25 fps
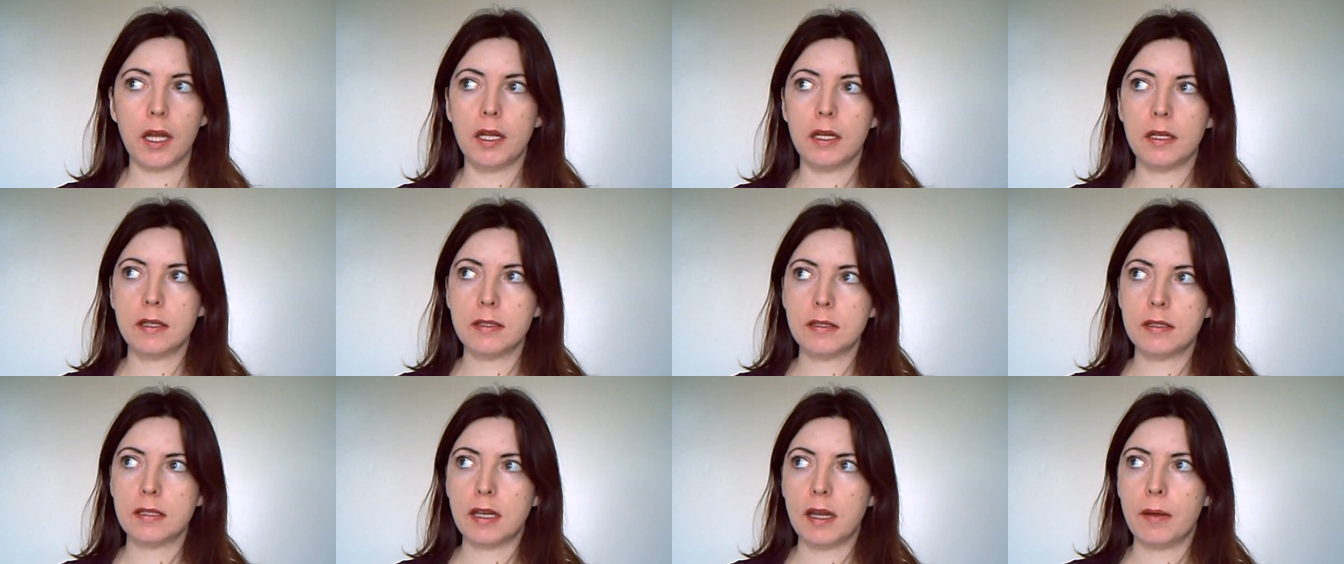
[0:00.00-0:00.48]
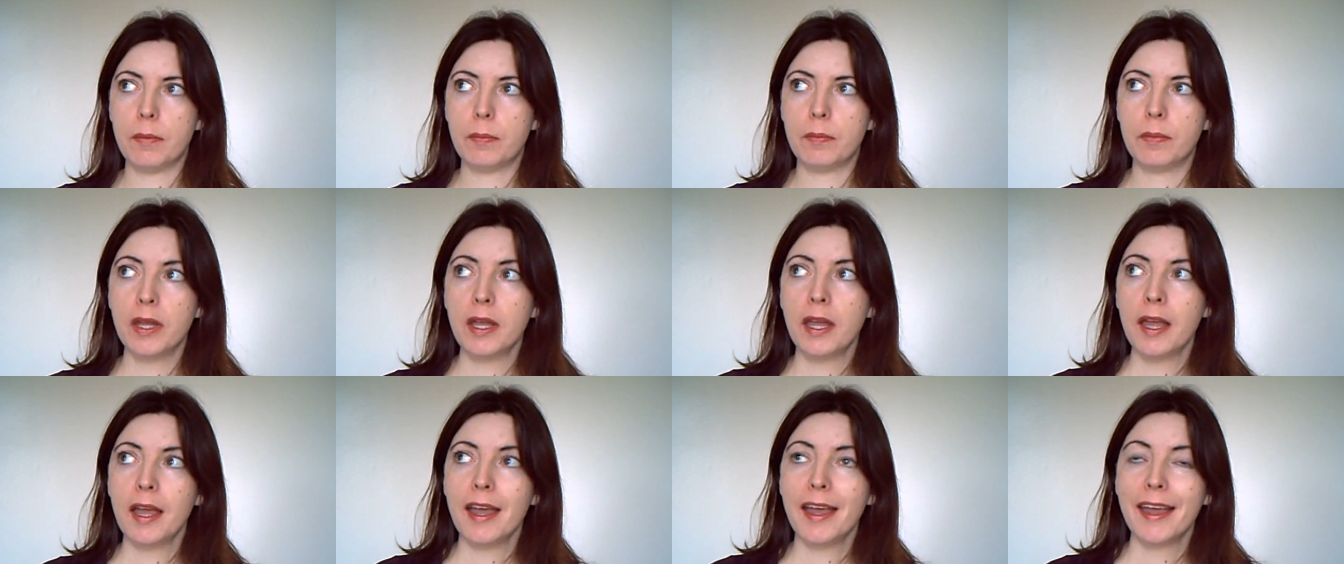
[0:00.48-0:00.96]
And
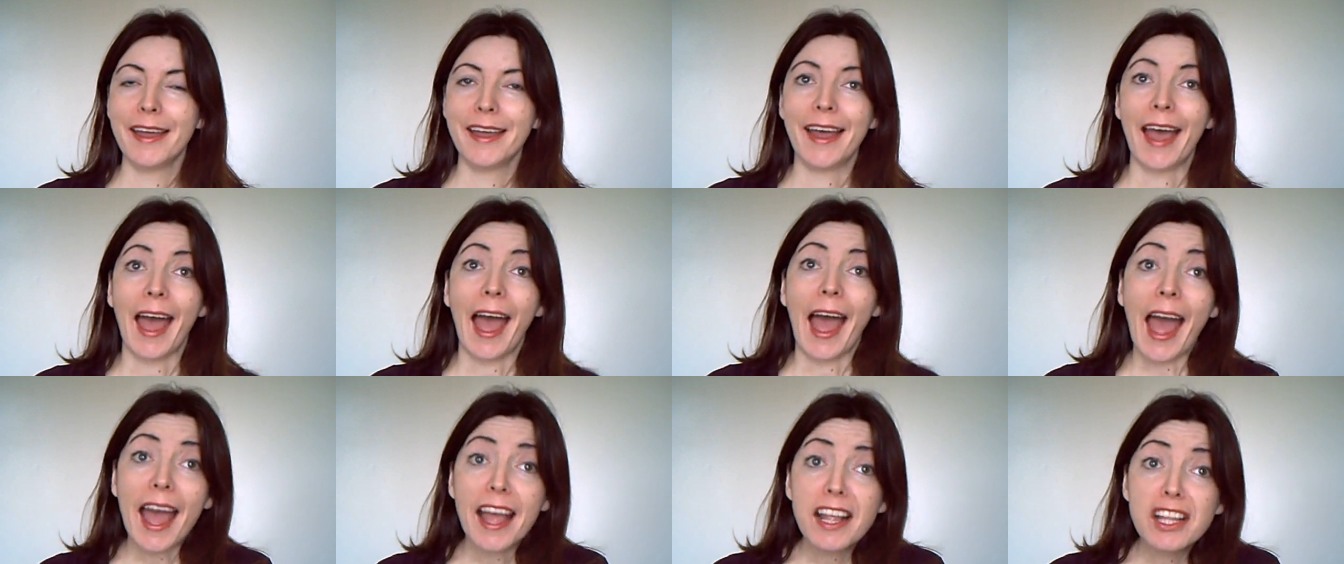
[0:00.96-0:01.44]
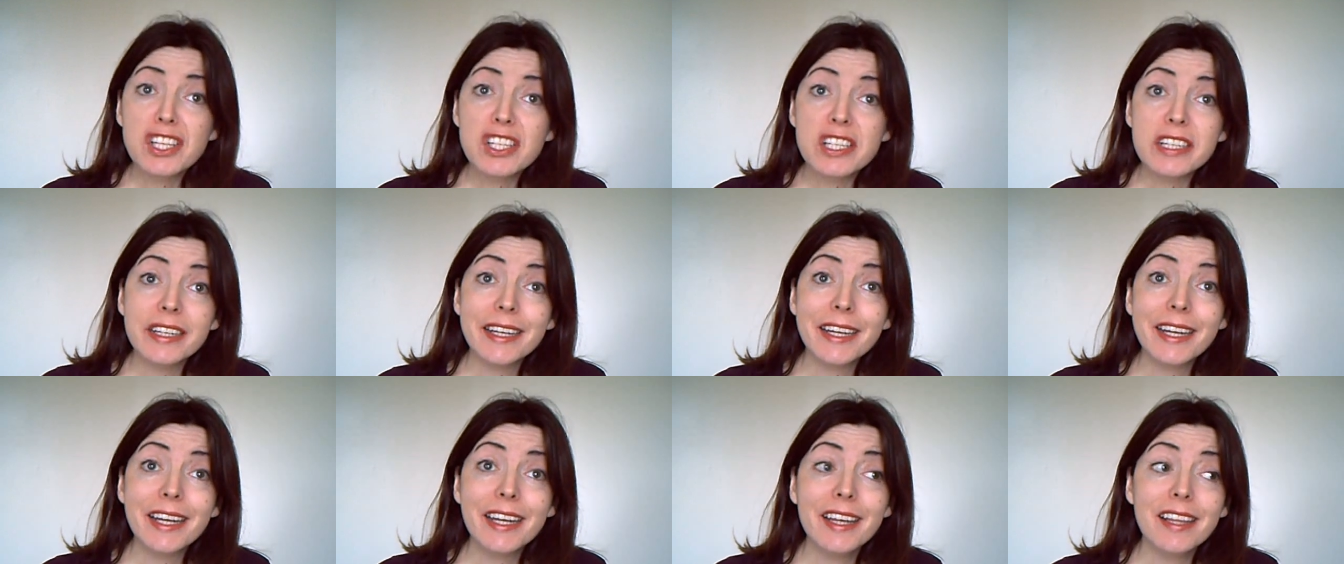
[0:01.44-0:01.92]
um,
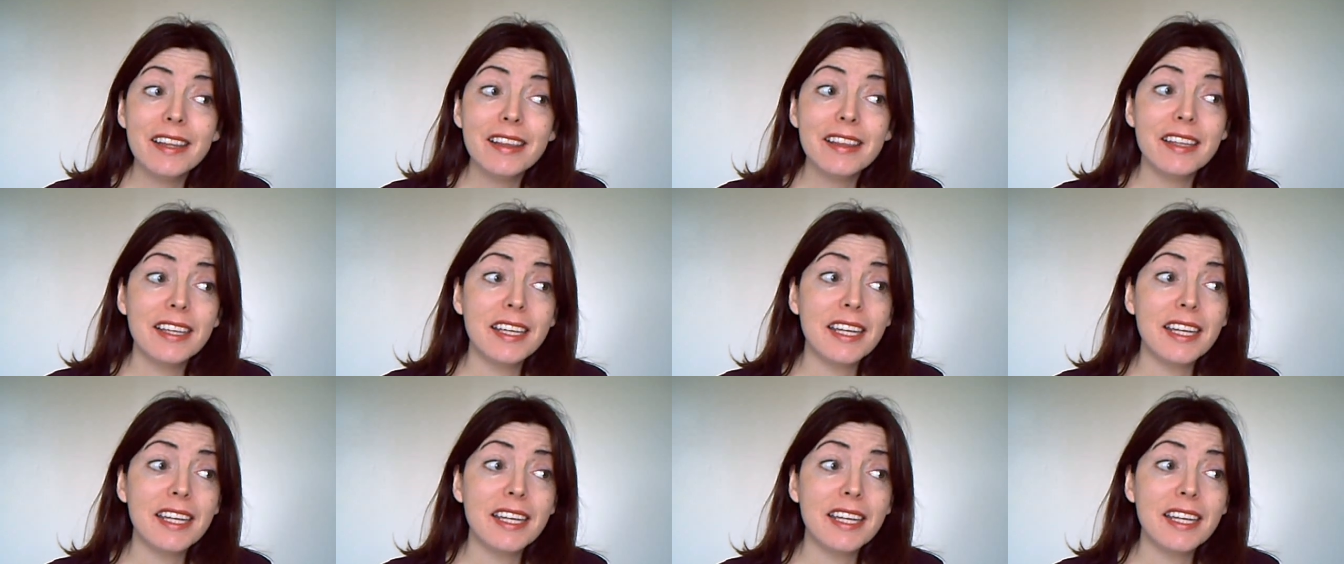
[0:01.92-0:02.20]
actually,